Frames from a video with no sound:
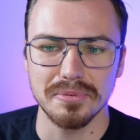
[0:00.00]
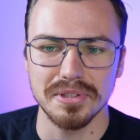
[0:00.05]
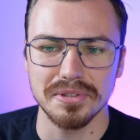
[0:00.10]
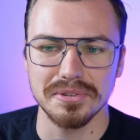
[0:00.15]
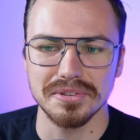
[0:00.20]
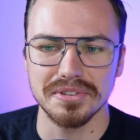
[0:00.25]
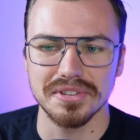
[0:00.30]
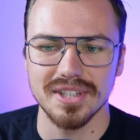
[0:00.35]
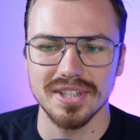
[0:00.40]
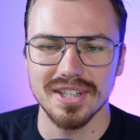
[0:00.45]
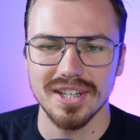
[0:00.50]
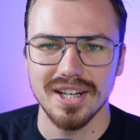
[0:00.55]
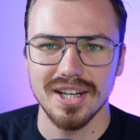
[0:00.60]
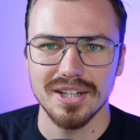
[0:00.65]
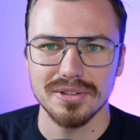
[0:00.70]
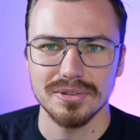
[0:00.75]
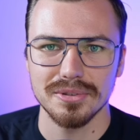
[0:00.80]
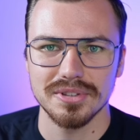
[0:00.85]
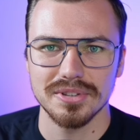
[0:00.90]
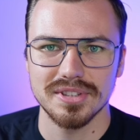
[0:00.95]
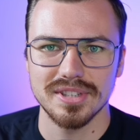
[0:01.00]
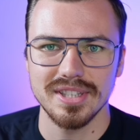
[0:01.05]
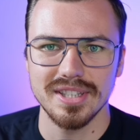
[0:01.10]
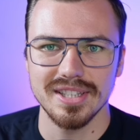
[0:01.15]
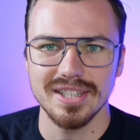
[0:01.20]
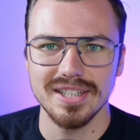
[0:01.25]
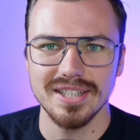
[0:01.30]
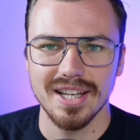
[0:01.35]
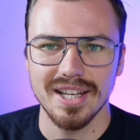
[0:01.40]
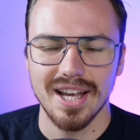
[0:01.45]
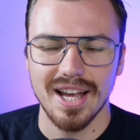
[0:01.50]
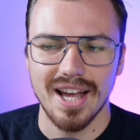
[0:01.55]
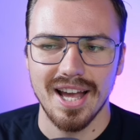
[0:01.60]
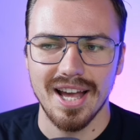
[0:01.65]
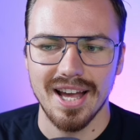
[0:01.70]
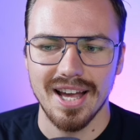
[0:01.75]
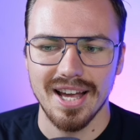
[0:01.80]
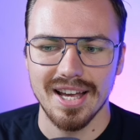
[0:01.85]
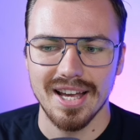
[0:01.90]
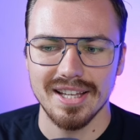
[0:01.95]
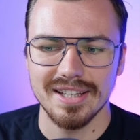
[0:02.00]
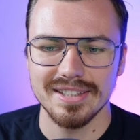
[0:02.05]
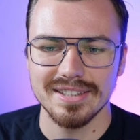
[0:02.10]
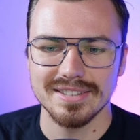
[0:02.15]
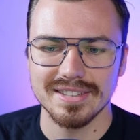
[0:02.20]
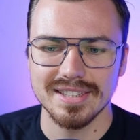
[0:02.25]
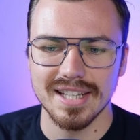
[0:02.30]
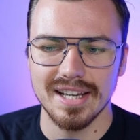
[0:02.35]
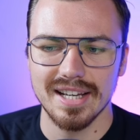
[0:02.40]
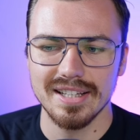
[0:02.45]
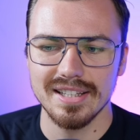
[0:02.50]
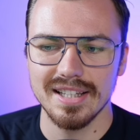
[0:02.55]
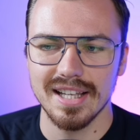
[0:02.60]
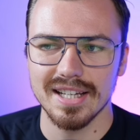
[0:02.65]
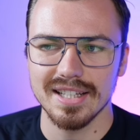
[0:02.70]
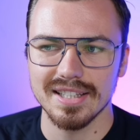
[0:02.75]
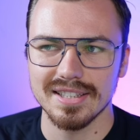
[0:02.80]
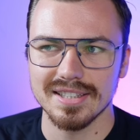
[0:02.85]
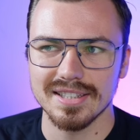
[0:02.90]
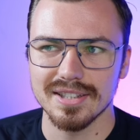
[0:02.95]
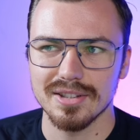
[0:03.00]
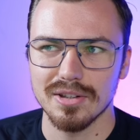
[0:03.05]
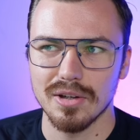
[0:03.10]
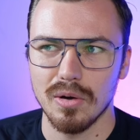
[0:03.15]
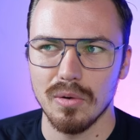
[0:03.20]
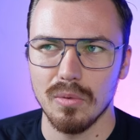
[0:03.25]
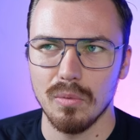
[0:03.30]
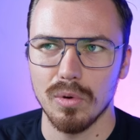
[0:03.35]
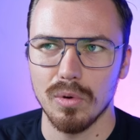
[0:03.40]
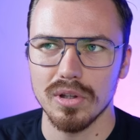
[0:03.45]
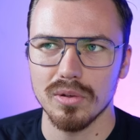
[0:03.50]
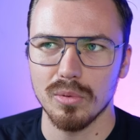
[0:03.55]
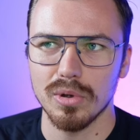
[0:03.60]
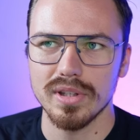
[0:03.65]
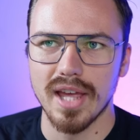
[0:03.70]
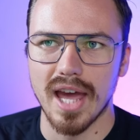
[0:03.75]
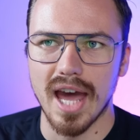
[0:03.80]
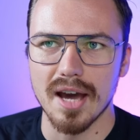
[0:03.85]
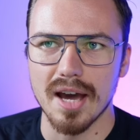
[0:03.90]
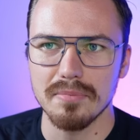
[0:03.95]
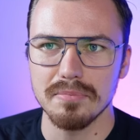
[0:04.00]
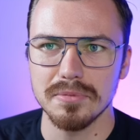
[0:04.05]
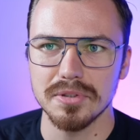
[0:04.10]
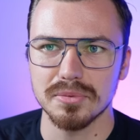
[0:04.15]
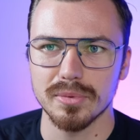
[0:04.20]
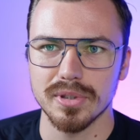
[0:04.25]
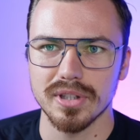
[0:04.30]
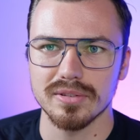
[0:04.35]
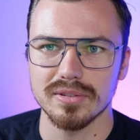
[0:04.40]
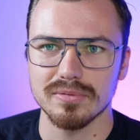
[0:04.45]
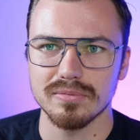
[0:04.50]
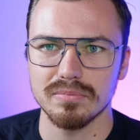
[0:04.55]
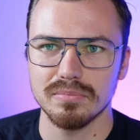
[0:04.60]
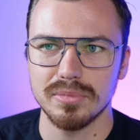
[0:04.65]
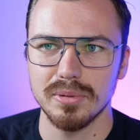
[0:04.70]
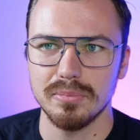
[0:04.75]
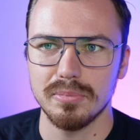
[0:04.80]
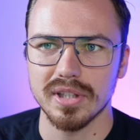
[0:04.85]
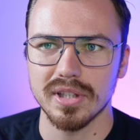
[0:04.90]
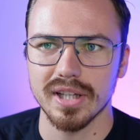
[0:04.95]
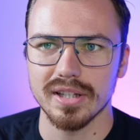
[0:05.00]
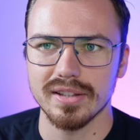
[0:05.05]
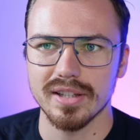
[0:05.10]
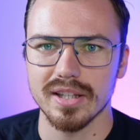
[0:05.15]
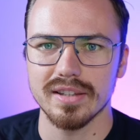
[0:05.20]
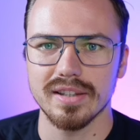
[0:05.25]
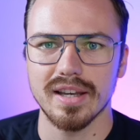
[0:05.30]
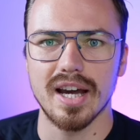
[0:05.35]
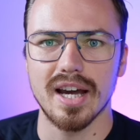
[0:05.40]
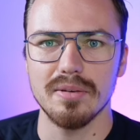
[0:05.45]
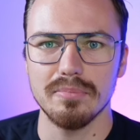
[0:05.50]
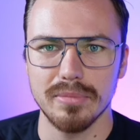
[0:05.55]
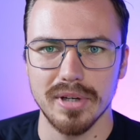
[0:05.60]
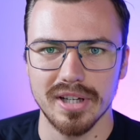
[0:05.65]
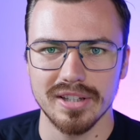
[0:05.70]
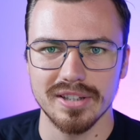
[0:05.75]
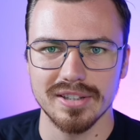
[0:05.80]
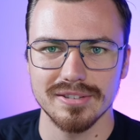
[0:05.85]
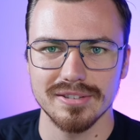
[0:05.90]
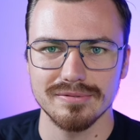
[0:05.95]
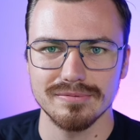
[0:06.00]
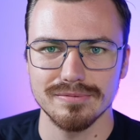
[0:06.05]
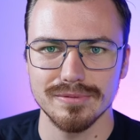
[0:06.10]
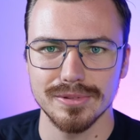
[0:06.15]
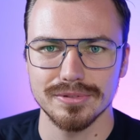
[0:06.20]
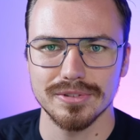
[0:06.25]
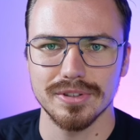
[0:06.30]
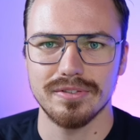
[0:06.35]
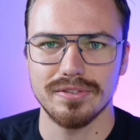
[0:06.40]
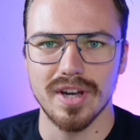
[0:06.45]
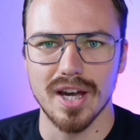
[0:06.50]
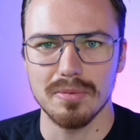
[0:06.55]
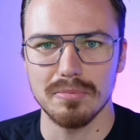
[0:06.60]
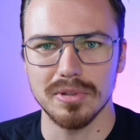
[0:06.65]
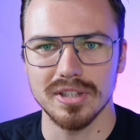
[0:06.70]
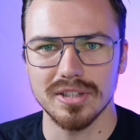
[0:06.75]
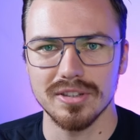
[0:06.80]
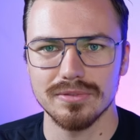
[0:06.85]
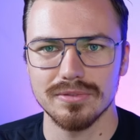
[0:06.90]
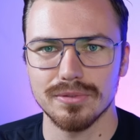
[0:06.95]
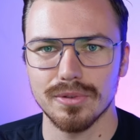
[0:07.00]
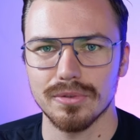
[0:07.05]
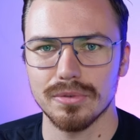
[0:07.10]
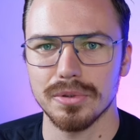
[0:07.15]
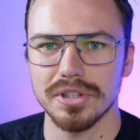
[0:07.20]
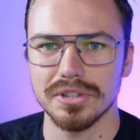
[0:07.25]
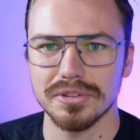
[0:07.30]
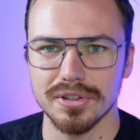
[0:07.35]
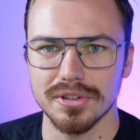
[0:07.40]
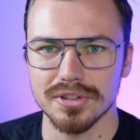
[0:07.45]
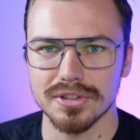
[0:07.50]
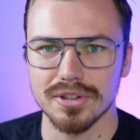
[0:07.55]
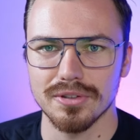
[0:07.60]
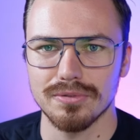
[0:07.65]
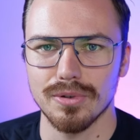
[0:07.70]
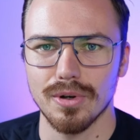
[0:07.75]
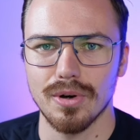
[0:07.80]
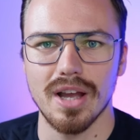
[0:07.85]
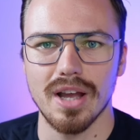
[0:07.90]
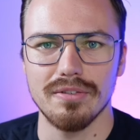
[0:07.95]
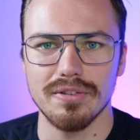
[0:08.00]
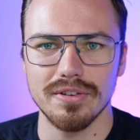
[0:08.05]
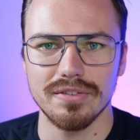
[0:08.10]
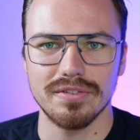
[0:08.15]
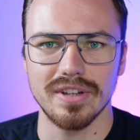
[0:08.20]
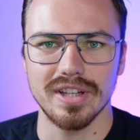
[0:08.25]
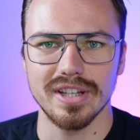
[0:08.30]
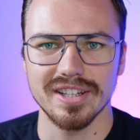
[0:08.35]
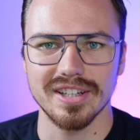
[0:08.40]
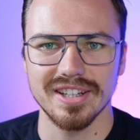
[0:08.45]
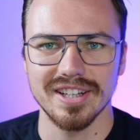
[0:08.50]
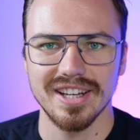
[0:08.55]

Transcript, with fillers: to to see. Uh, and it's kind of like what what happens when people get their time back with the family for research for everything,